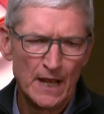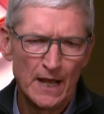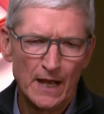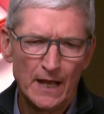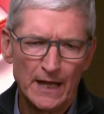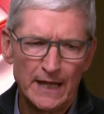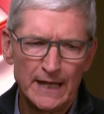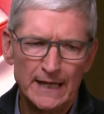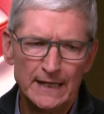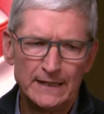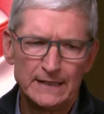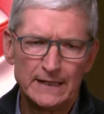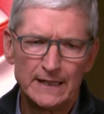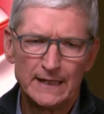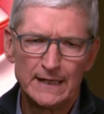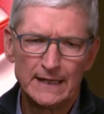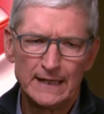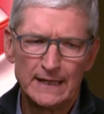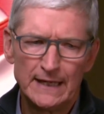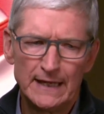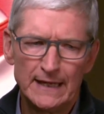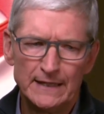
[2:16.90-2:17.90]

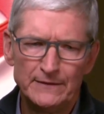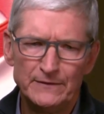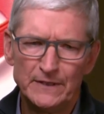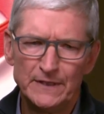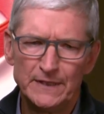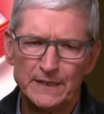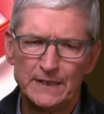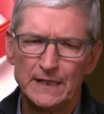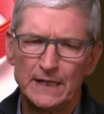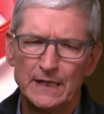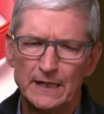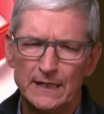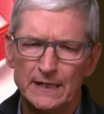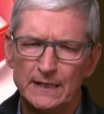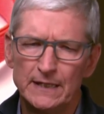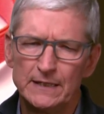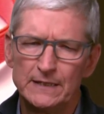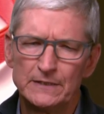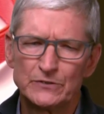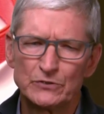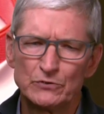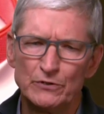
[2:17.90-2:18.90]
And
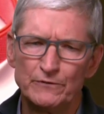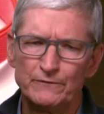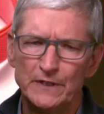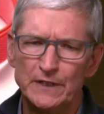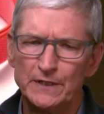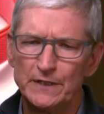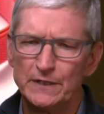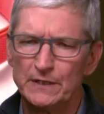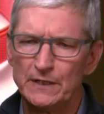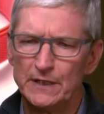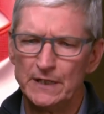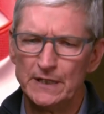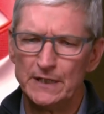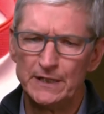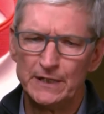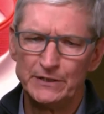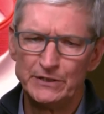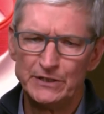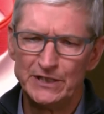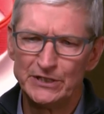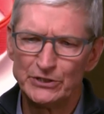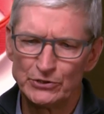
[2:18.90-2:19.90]
then sort of in
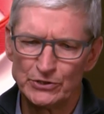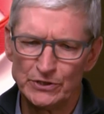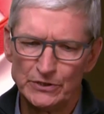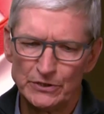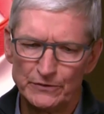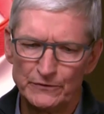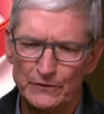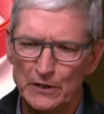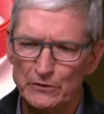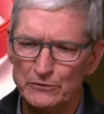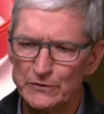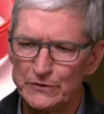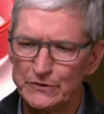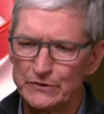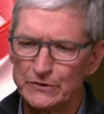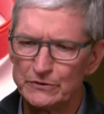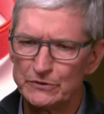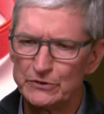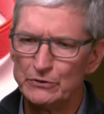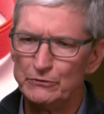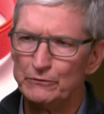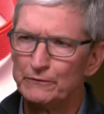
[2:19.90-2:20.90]
addition to
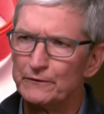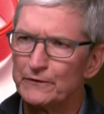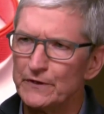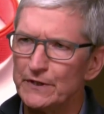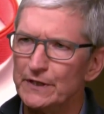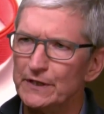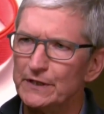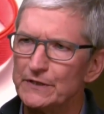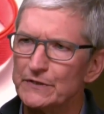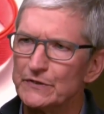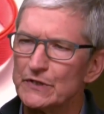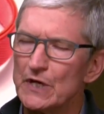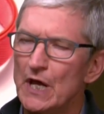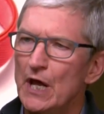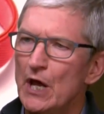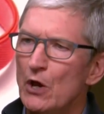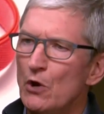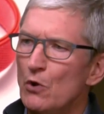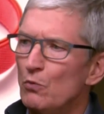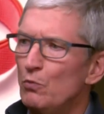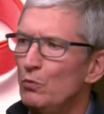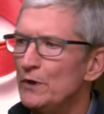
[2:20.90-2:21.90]
those two things,
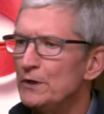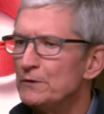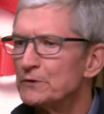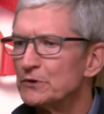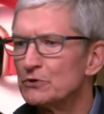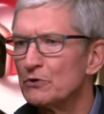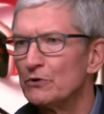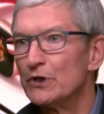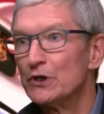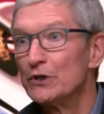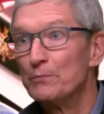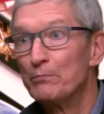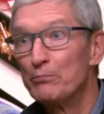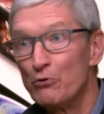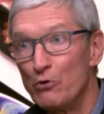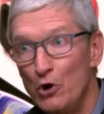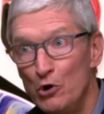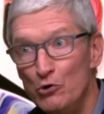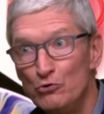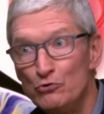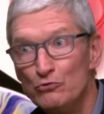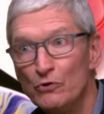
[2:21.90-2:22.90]
we've started a
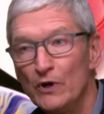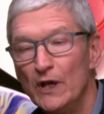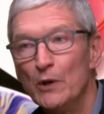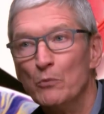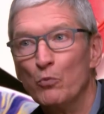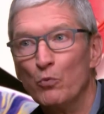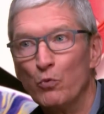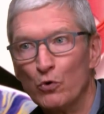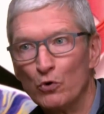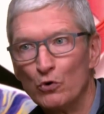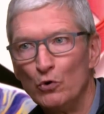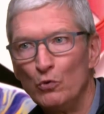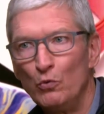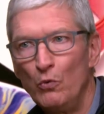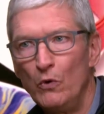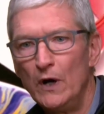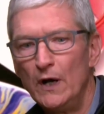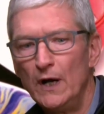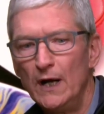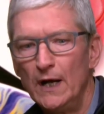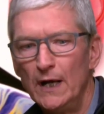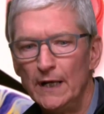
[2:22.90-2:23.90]
program
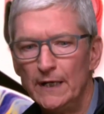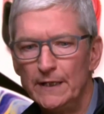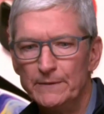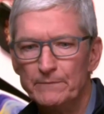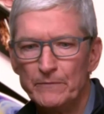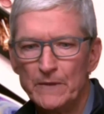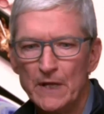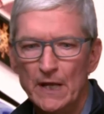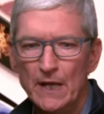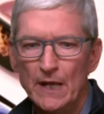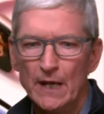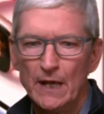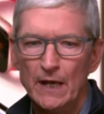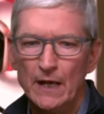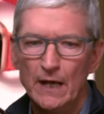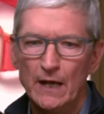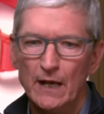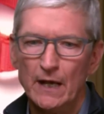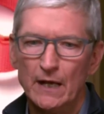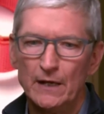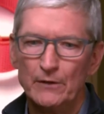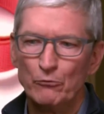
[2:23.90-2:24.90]
worldwide
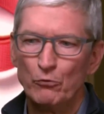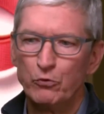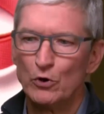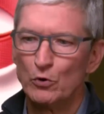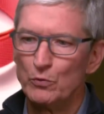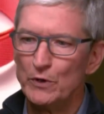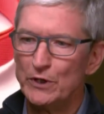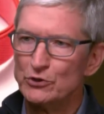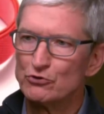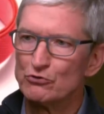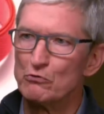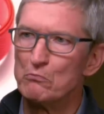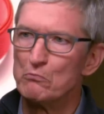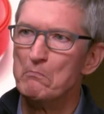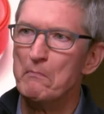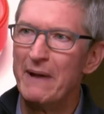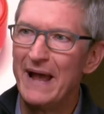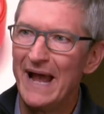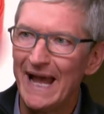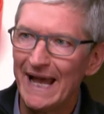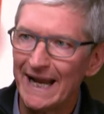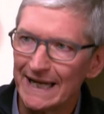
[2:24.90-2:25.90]
where we
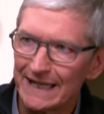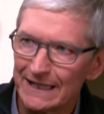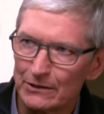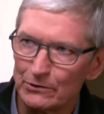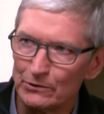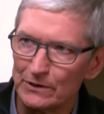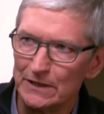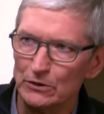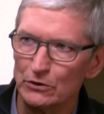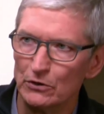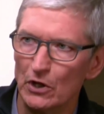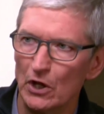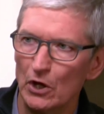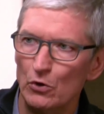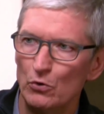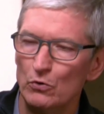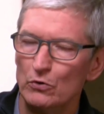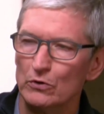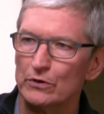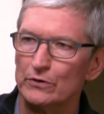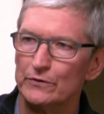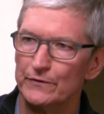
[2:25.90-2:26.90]
dramatically
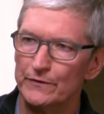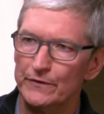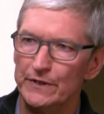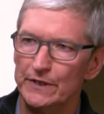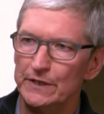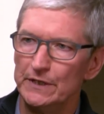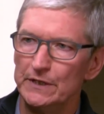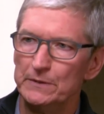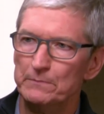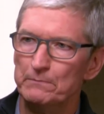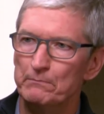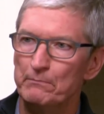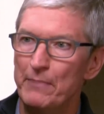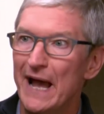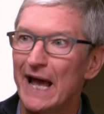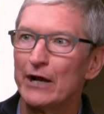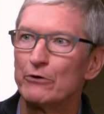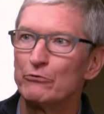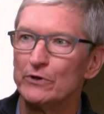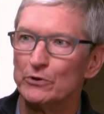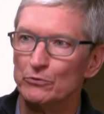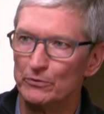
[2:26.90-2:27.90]
lowered the
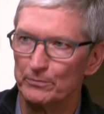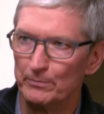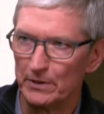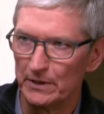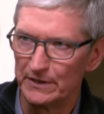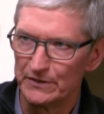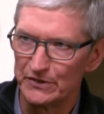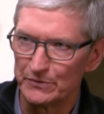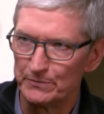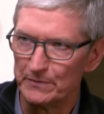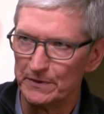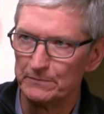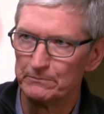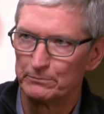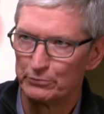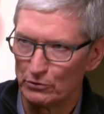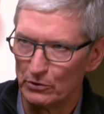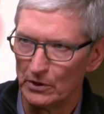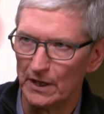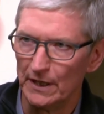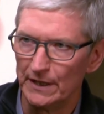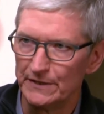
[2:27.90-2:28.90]
battery replacement
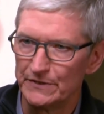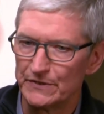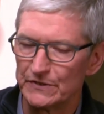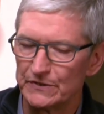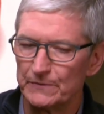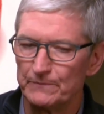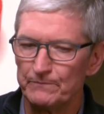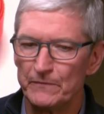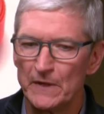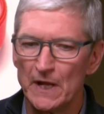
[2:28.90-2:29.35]
price.